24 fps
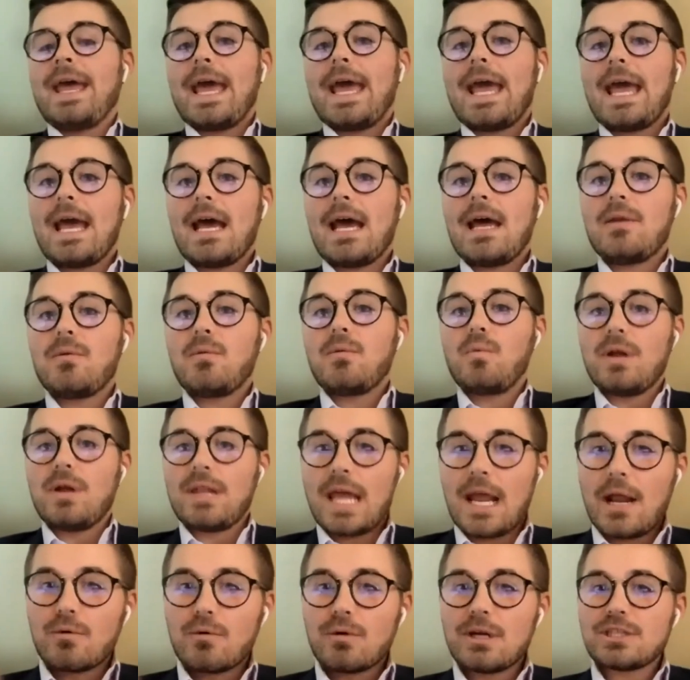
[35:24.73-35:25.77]
And when
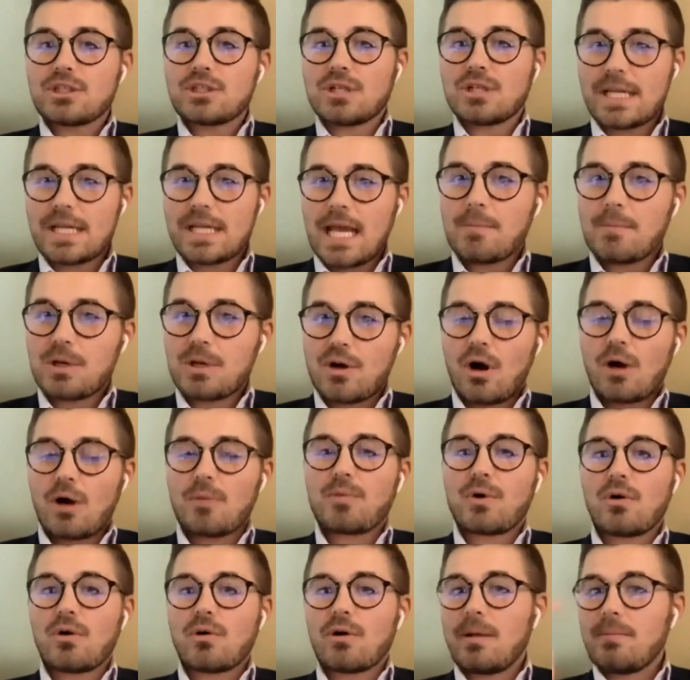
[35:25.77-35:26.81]
they originally came into our
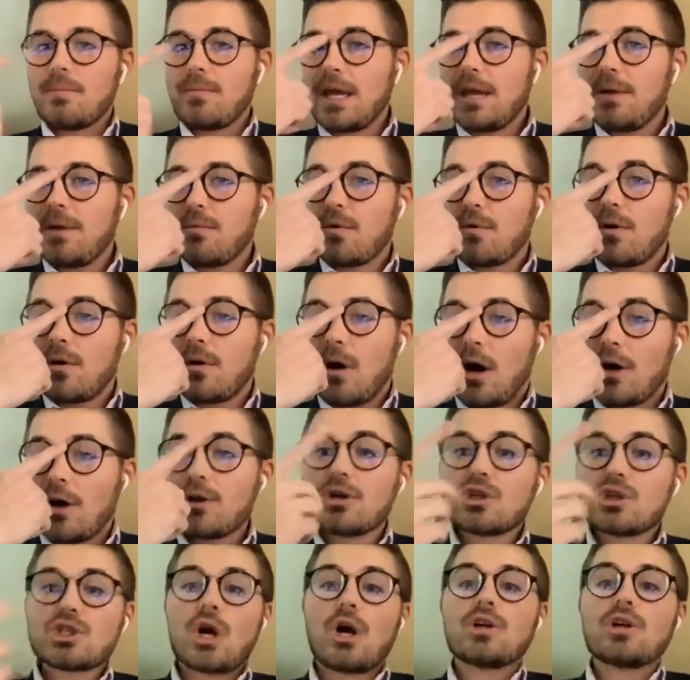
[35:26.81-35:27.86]
program, they were
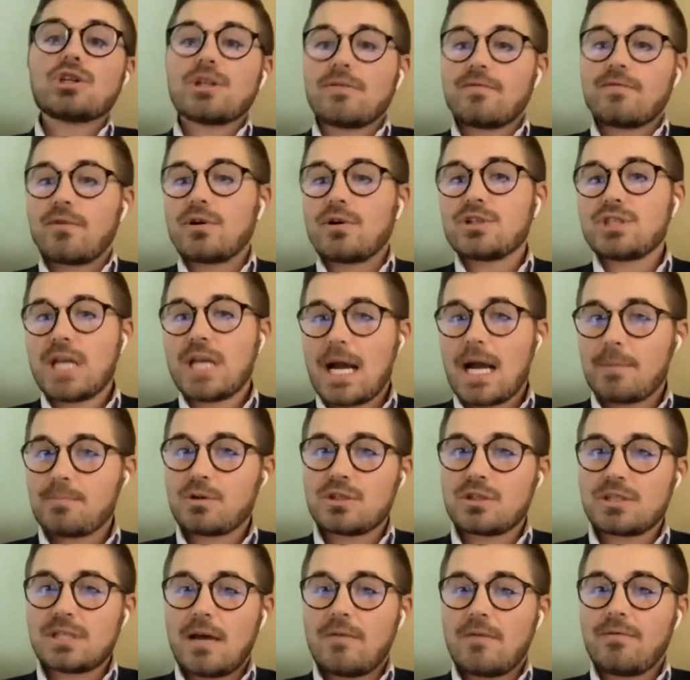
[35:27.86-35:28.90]
undercharging for a
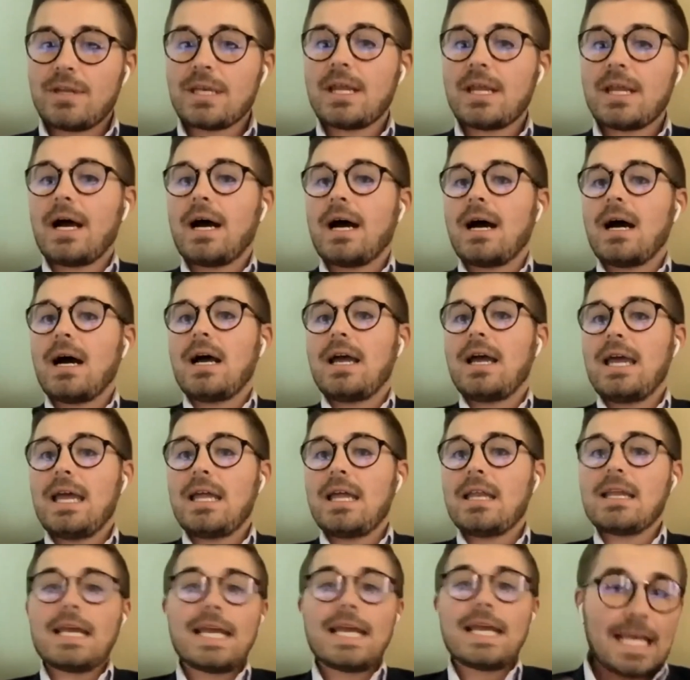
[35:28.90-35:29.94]
Chapter 7. Uh,
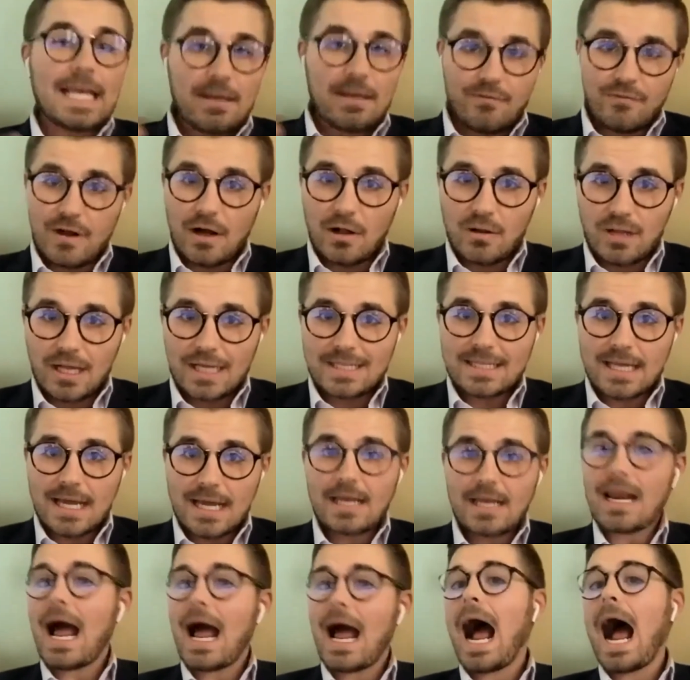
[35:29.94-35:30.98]
and he felt like
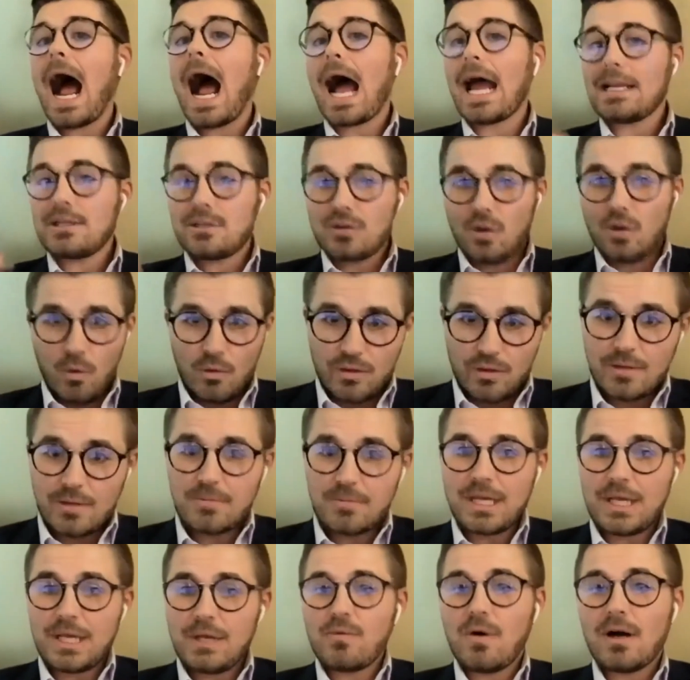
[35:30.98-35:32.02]
that. I told him
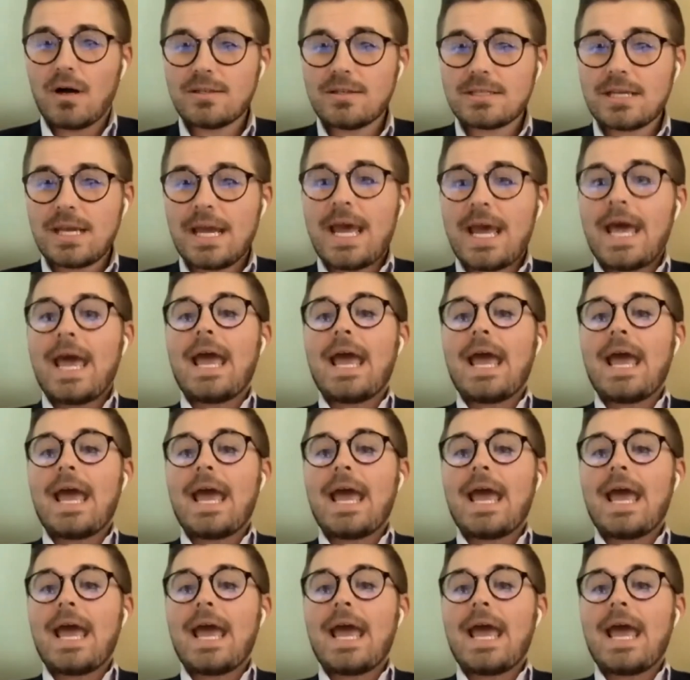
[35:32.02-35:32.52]
he was.